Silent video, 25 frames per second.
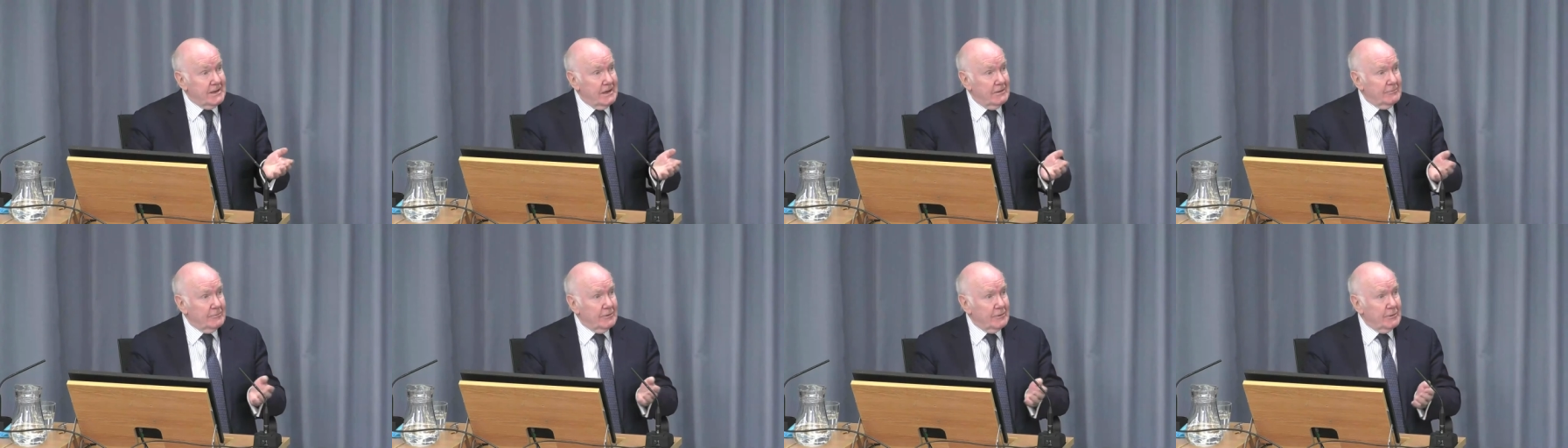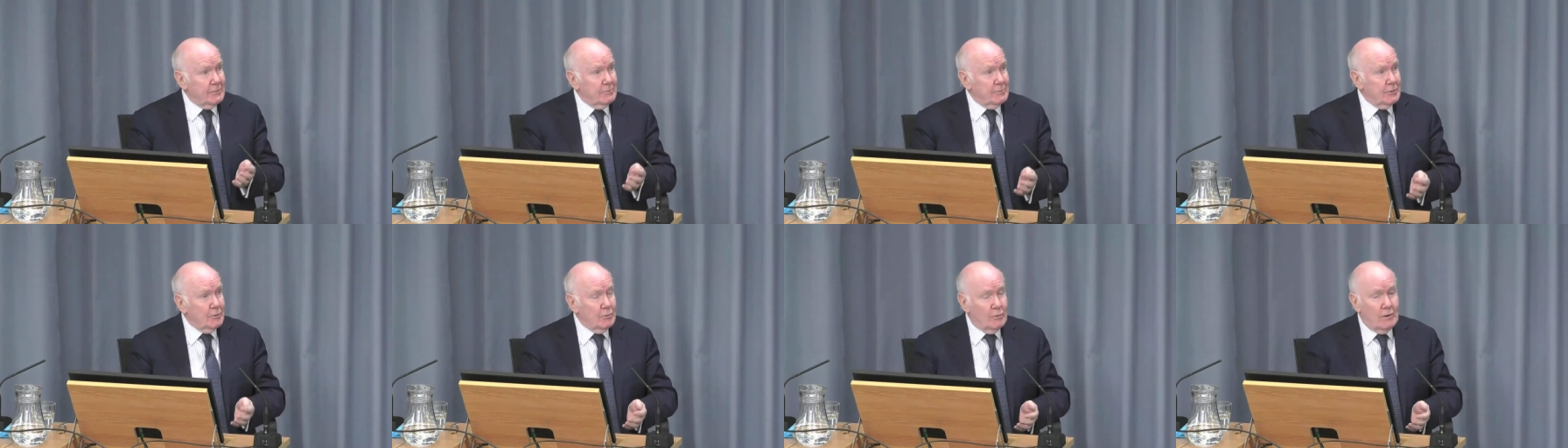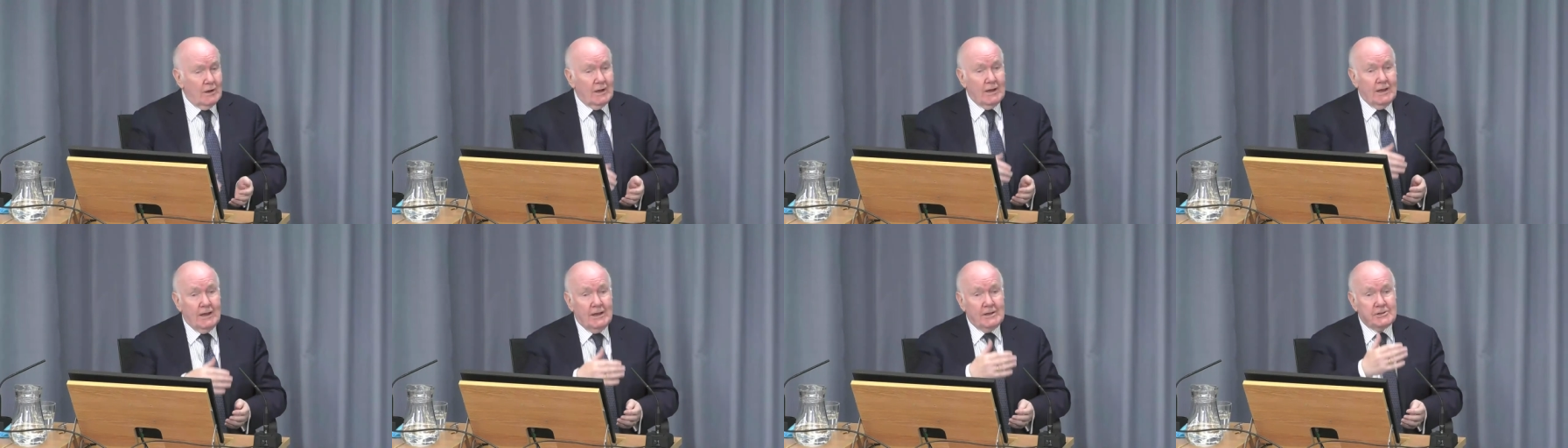given about
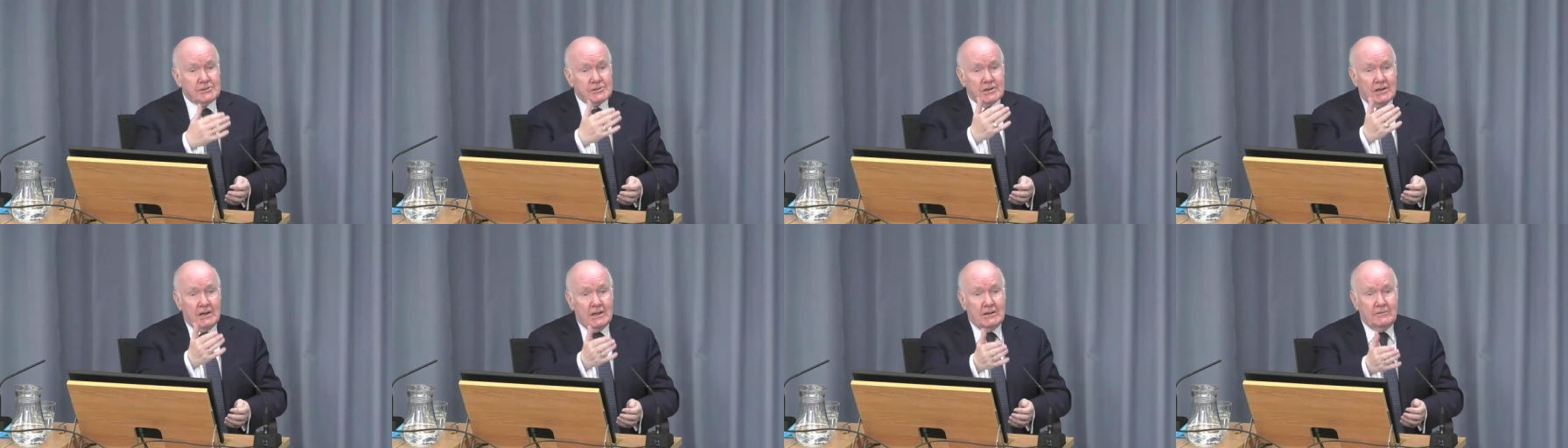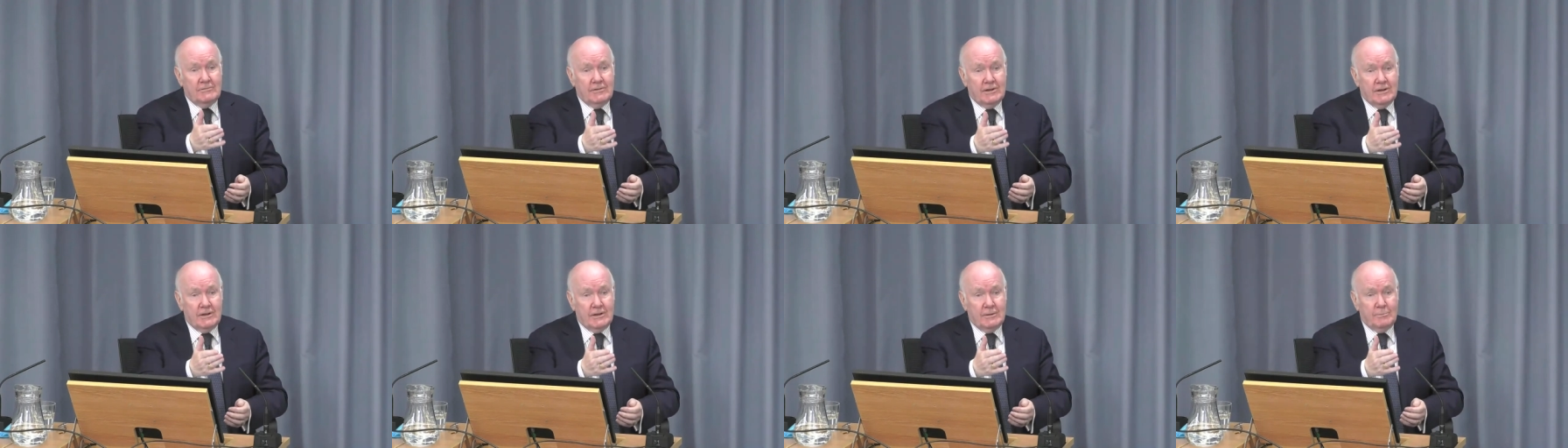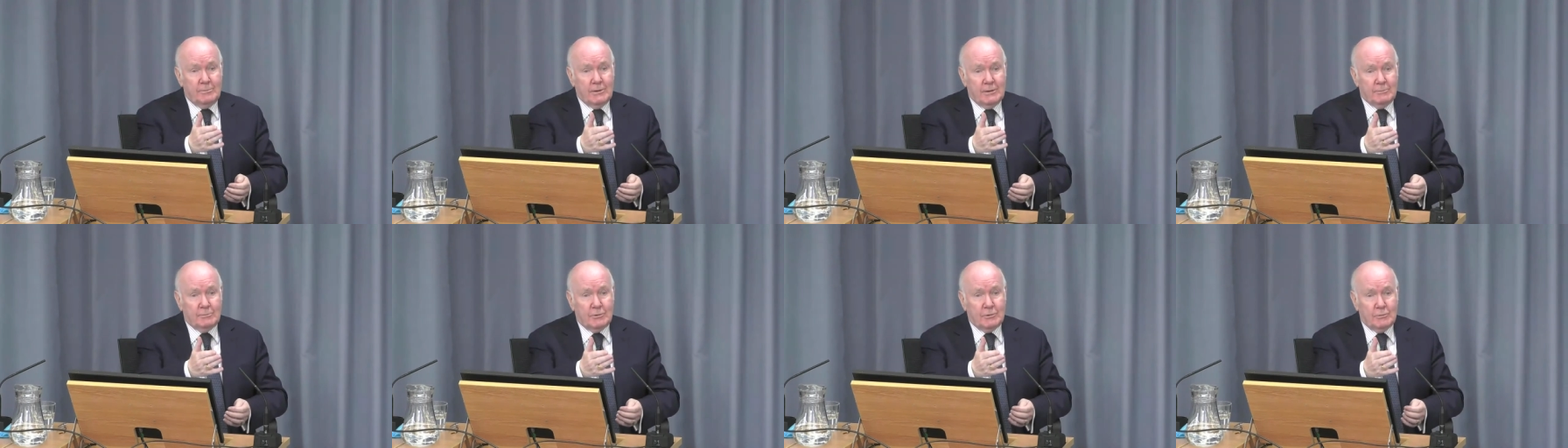why
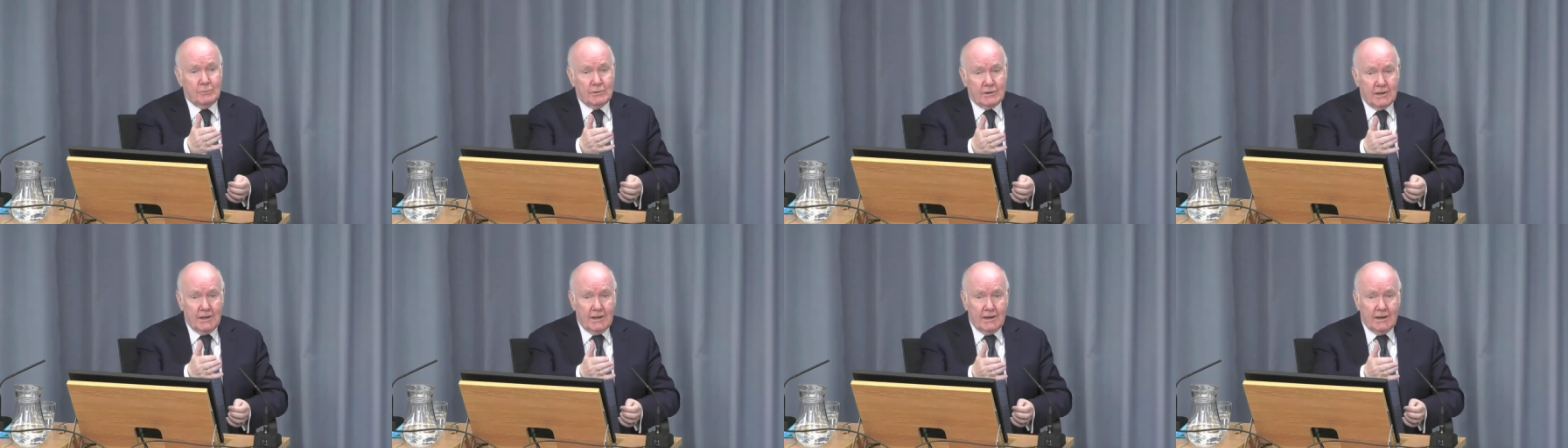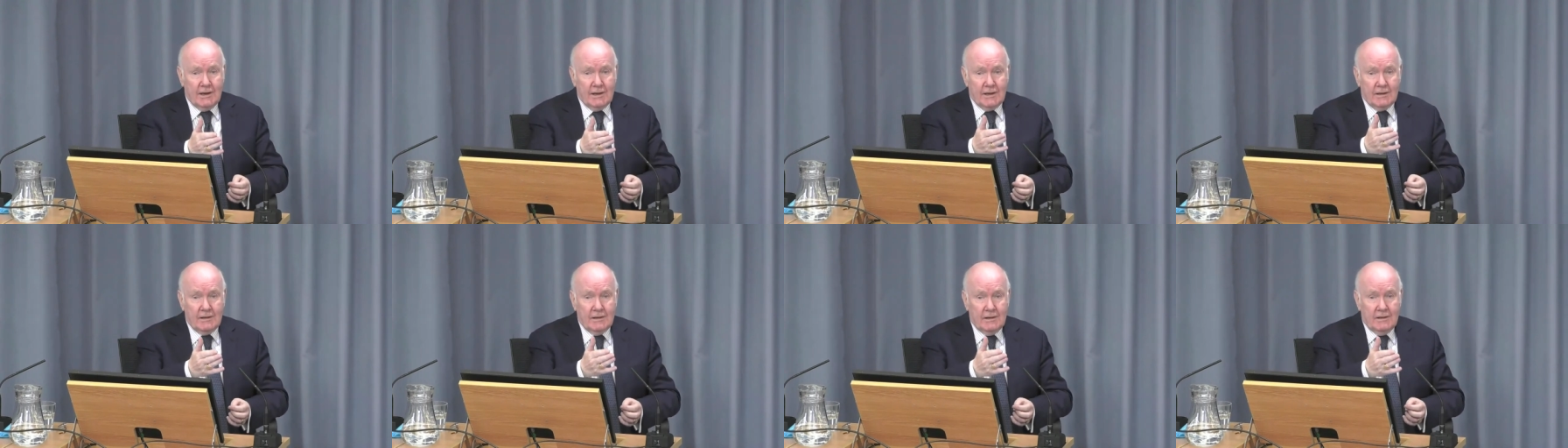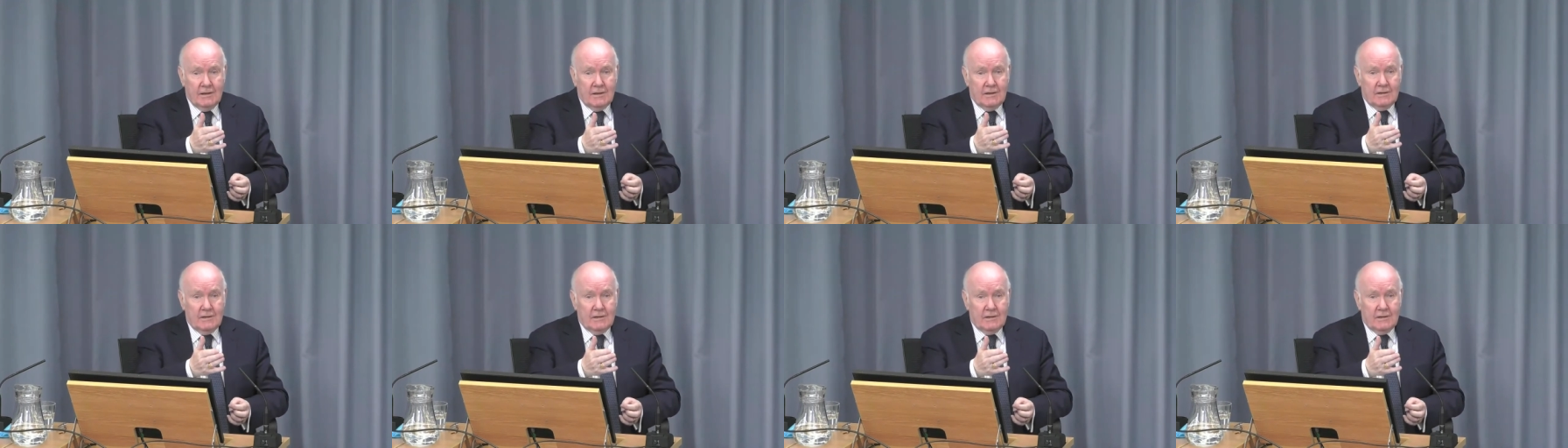HIV people were getting